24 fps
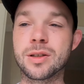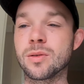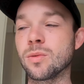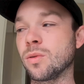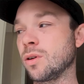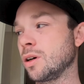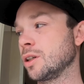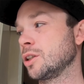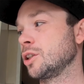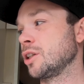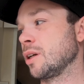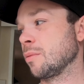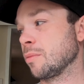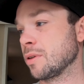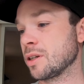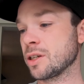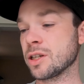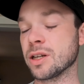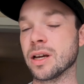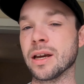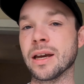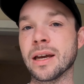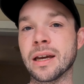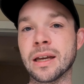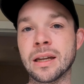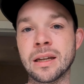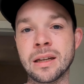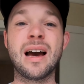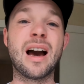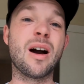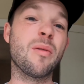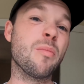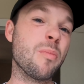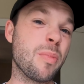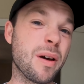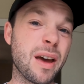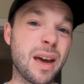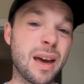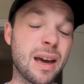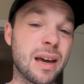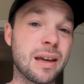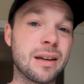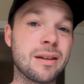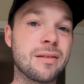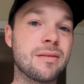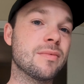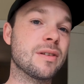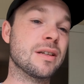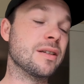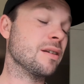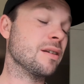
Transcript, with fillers: the washing machine, our bed, the